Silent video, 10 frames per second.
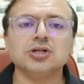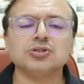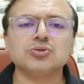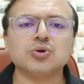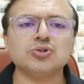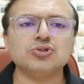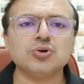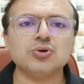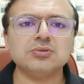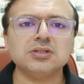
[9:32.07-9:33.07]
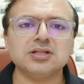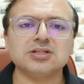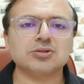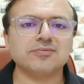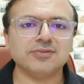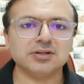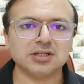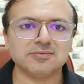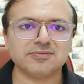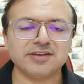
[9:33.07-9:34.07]
To condone is to
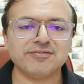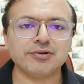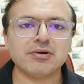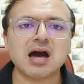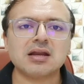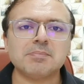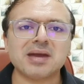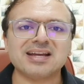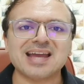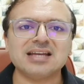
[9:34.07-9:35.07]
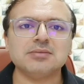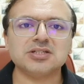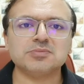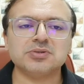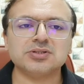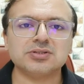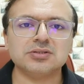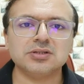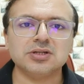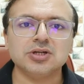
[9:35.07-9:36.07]
forgive. If you are a magnanimous
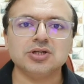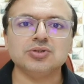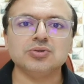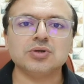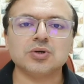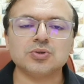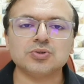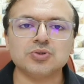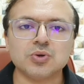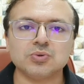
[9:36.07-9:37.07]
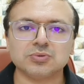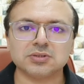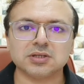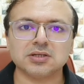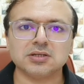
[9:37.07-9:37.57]
person, you condone